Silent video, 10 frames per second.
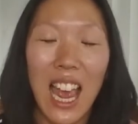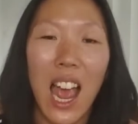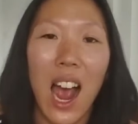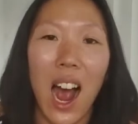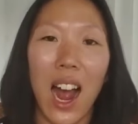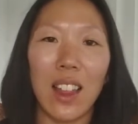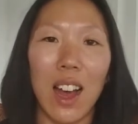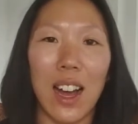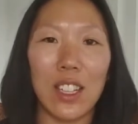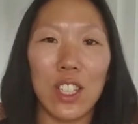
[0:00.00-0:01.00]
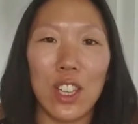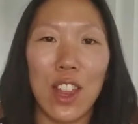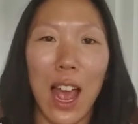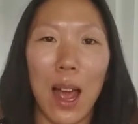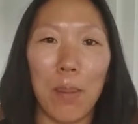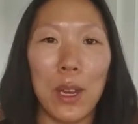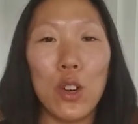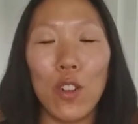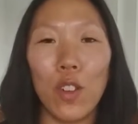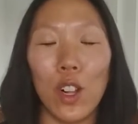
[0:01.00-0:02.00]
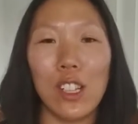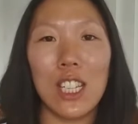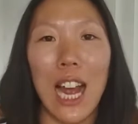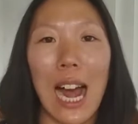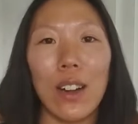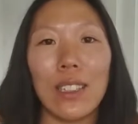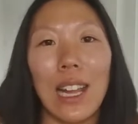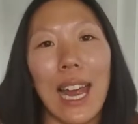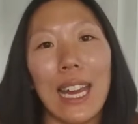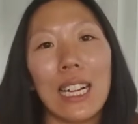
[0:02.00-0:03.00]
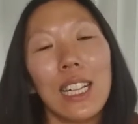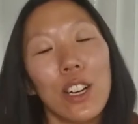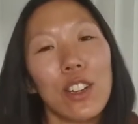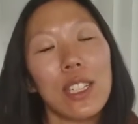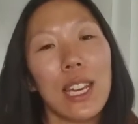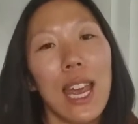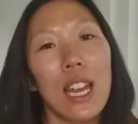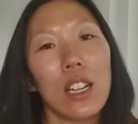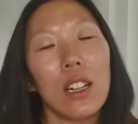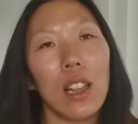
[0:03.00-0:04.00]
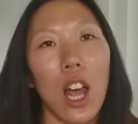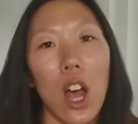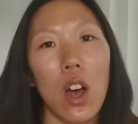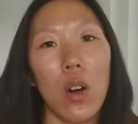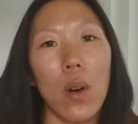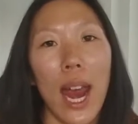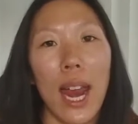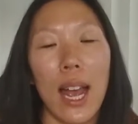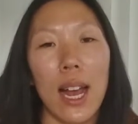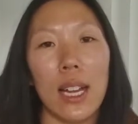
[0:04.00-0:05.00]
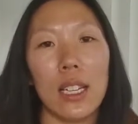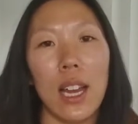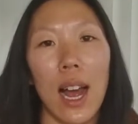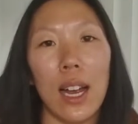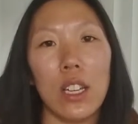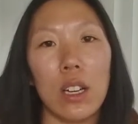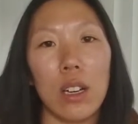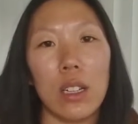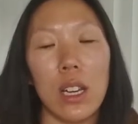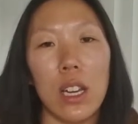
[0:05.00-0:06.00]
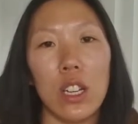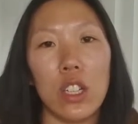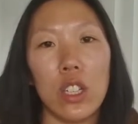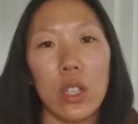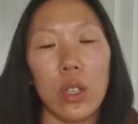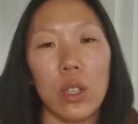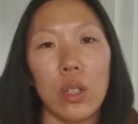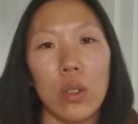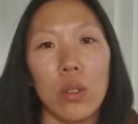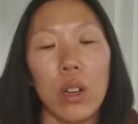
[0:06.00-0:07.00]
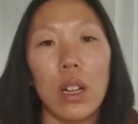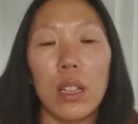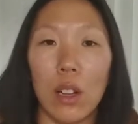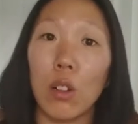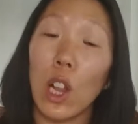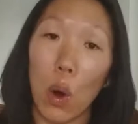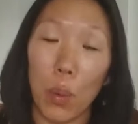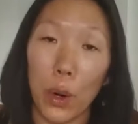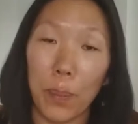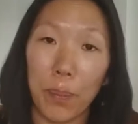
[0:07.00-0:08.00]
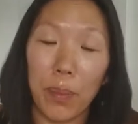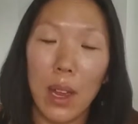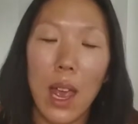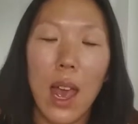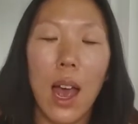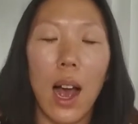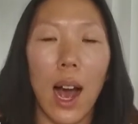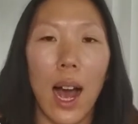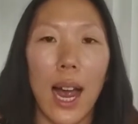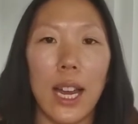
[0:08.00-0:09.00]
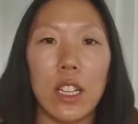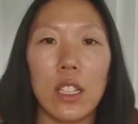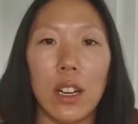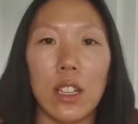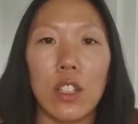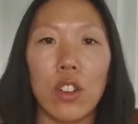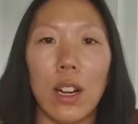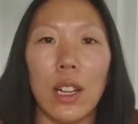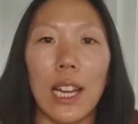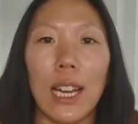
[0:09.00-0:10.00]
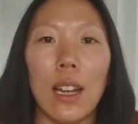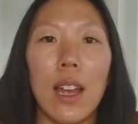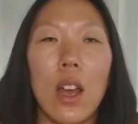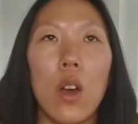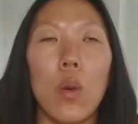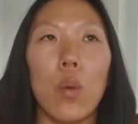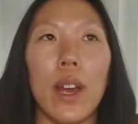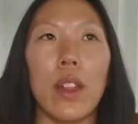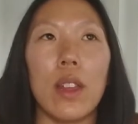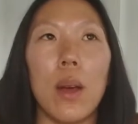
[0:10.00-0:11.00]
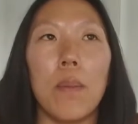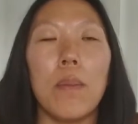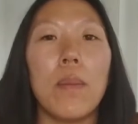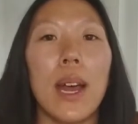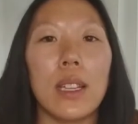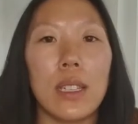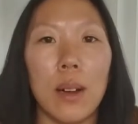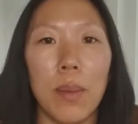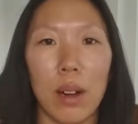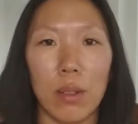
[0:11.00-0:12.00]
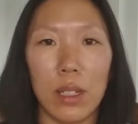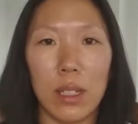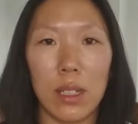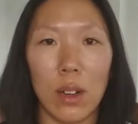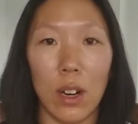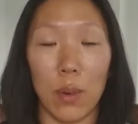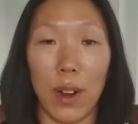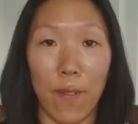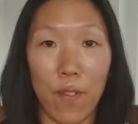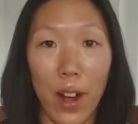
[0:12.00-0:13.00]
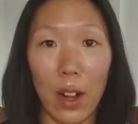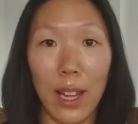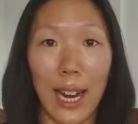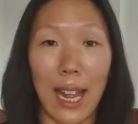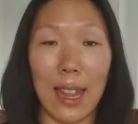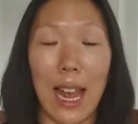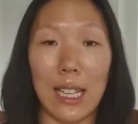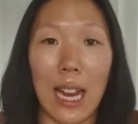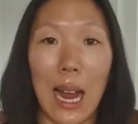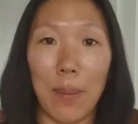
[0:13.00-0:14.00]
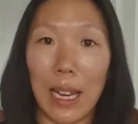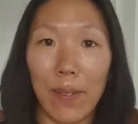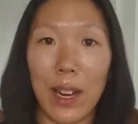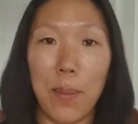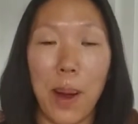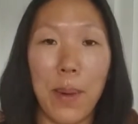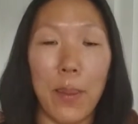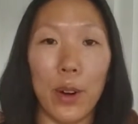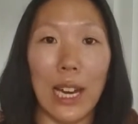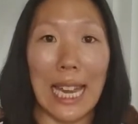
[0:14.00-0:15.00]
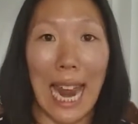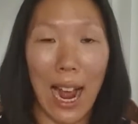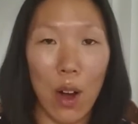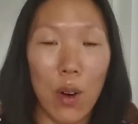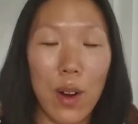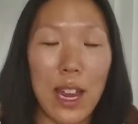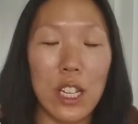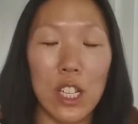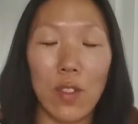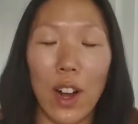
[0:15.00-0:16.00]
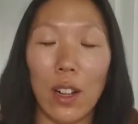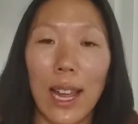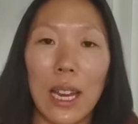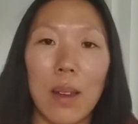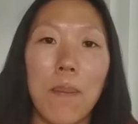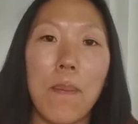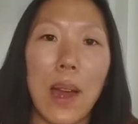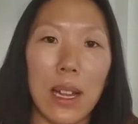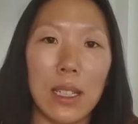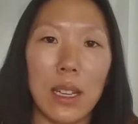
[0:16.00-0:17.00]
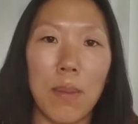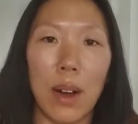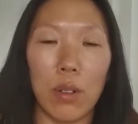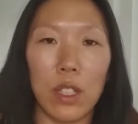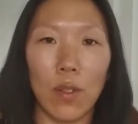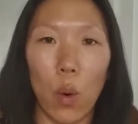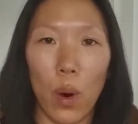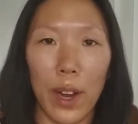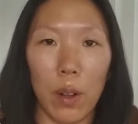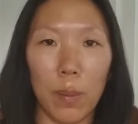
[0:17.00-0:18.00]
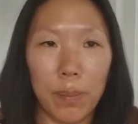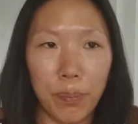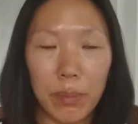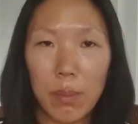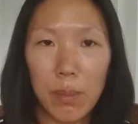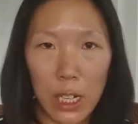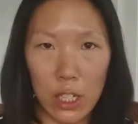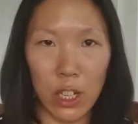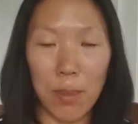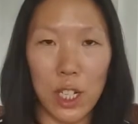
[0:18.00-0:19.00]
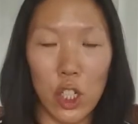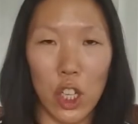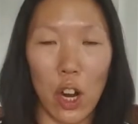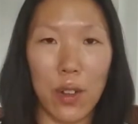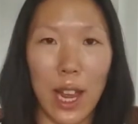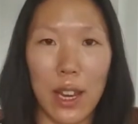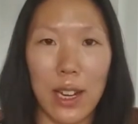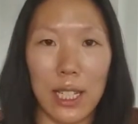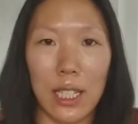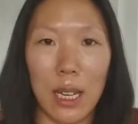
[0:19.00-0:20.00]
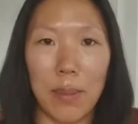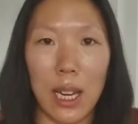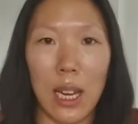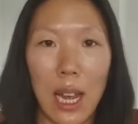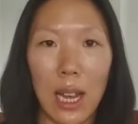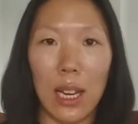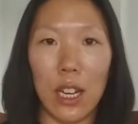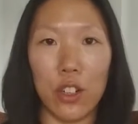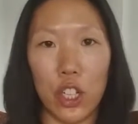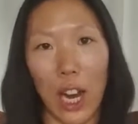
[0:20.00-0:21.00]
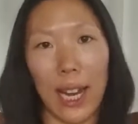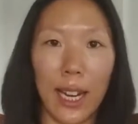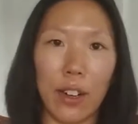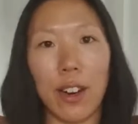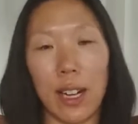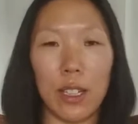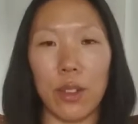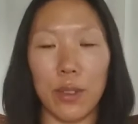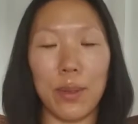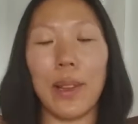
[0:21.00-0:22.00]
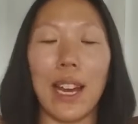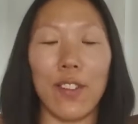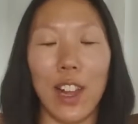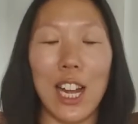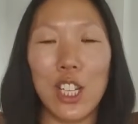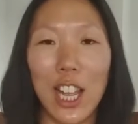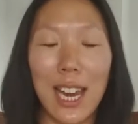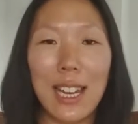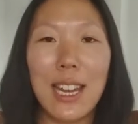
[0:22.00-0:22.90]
I lost that beautiful childlike clear skin glow and I turned into little glowworm. I started struggling with immense amounts, or what felt like at that time, and even in my memory now, it just felt like immense amounts of oil. So much so that you could see me, shining across the room like a flashlight.